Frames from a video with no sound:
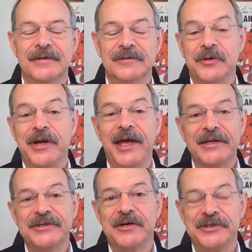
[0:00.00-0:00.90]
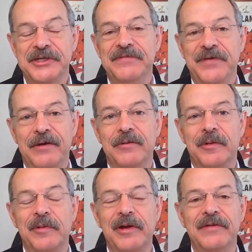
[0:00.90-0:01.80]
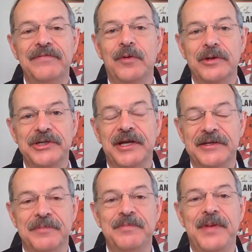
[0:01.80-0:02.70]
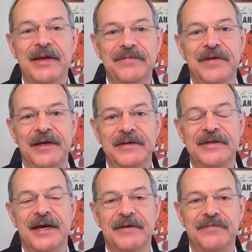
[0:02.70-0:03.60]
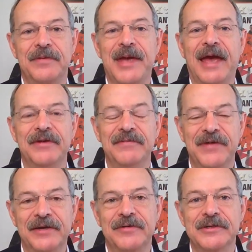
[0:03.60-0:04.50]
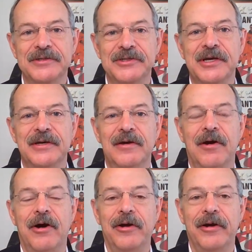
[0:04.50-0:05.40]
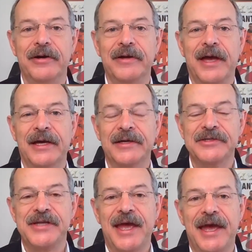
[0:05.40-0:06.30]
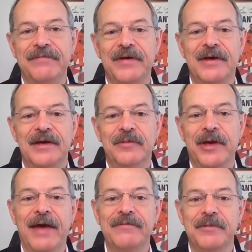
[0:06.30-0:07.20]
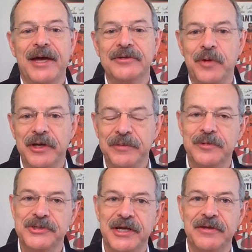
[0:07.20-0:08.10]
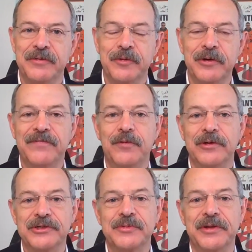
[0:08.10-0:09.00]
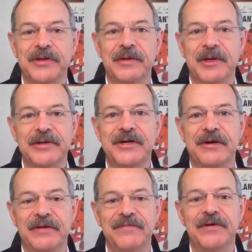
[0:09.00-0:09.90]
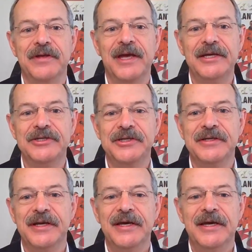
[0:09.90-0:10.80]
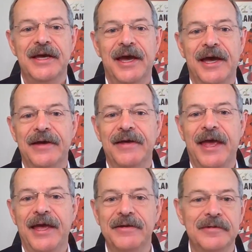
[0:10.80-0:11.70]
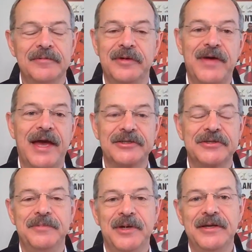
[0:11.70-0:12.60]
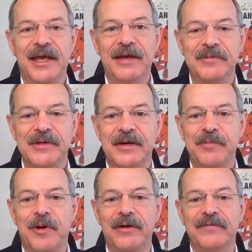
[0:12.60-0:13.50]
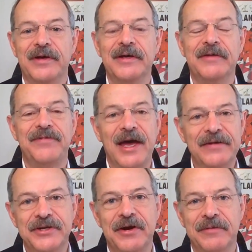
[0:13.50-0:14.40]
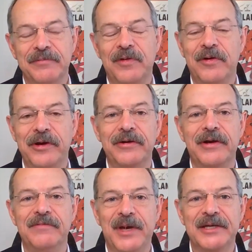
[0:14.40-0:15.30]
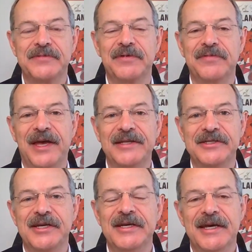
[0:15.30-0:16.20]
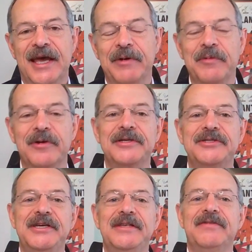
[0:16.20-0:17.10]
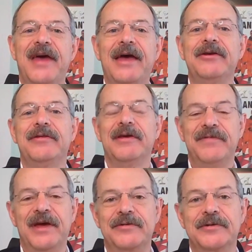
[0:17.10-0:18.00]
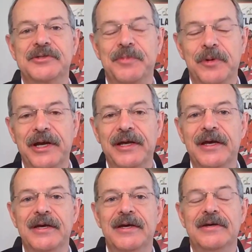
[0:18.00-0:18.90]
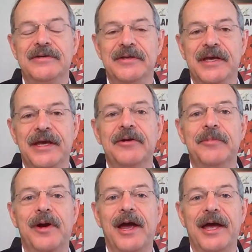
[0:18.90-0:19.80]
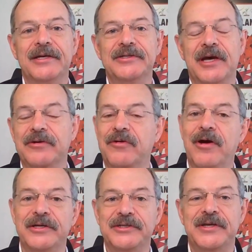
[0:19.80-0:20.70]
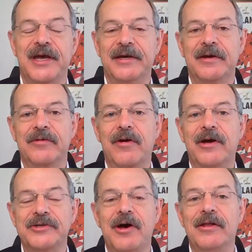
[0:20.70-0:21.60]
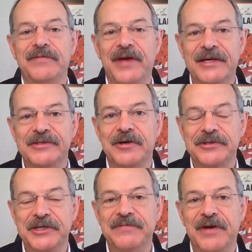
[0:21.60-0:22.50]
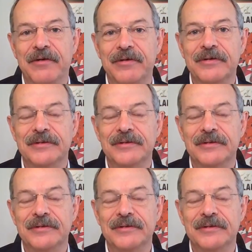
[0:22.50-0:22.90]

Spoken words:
So at ASRC Federal, we're really fortunate to benefit from having veterans on our staff. We have about 20% of the workforce with a military affiliation. And we've actually been named part of a five-star employer and best for vets. And we really see the value that veterans bring to the enterprise across all of ASRC Federal.